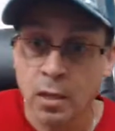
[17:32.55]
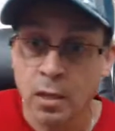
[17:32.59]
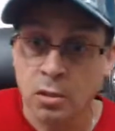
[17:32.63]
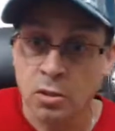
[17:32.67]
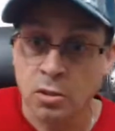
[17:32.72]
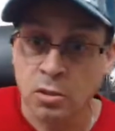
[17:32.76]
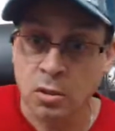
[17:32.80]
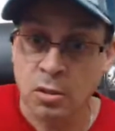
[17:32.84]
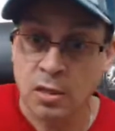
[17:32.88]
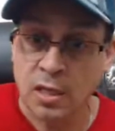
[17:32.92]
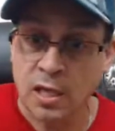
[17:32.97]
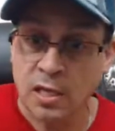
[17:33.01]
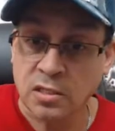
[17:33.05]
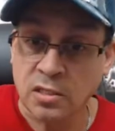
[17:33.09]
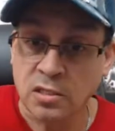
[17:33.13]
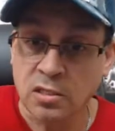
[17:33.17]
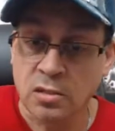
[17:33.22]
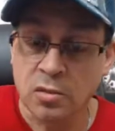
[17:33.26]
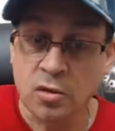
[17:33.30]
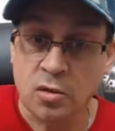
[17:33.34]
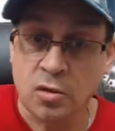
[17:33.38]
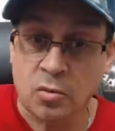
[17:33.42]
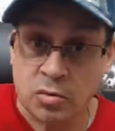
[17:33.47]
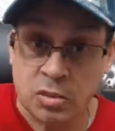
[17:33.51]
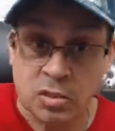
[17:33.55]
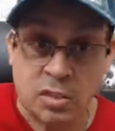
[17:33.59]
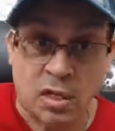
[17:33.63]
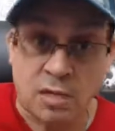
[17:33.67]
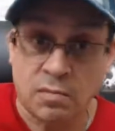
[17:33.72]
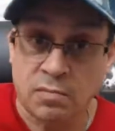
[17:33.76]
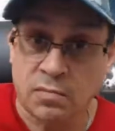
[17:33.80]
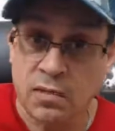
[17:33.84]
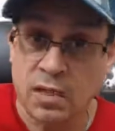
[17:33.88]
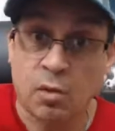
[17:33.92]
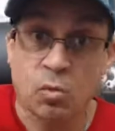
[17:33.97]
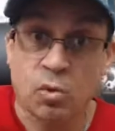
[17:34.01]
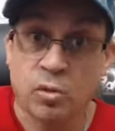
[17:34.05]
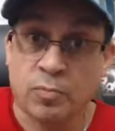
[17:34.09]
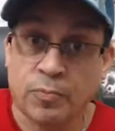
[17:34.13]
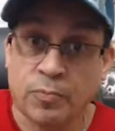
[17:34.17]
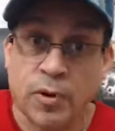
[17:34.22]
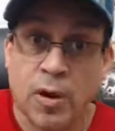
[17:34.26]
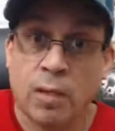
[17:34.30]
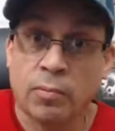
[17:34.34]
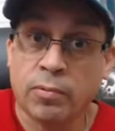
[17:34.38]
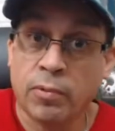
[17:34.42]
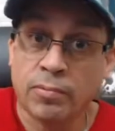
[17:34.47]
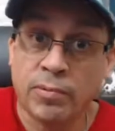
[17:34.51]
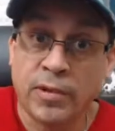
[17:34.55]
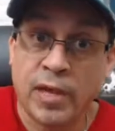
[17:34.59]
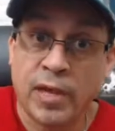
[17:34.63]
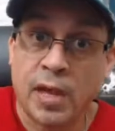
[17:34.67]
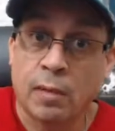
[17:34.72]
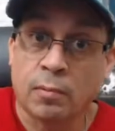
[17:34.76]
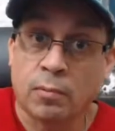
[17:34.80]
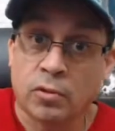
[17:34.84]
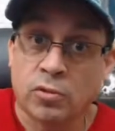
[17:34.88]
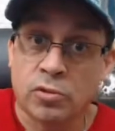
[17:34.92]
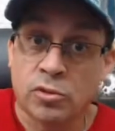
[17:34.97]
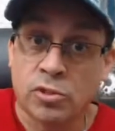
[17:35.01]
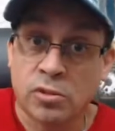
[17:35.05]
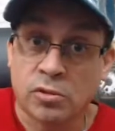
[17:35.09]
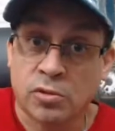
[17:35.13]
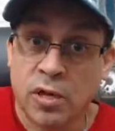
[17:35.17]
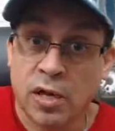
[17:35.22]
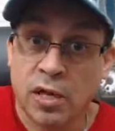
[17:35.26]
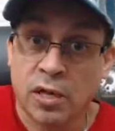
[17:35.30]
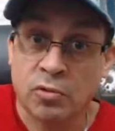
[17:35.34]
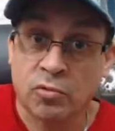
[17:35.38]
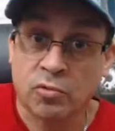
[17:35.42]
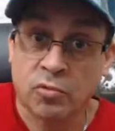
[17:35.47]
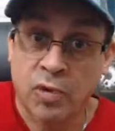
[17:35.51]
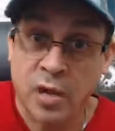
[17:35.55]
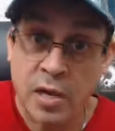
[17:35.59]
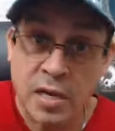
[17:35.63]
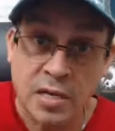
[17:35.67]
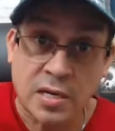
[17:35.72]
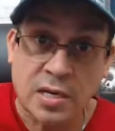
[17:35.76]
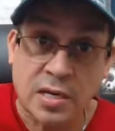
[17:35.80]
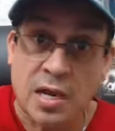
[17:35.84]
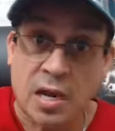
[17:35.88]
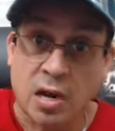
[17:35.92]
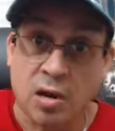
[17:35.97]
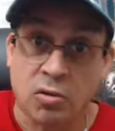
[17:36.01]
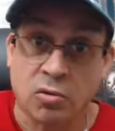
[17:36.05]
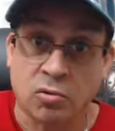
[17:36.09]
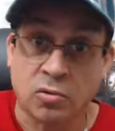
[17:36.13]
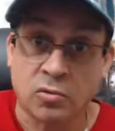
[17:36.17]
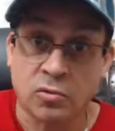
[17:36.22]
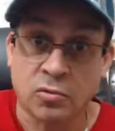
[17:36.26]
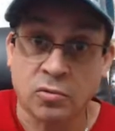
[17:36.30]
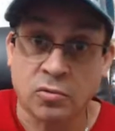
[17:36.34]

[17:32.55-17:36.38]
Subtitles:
So that's same thing with problem gamblers, right? Right now,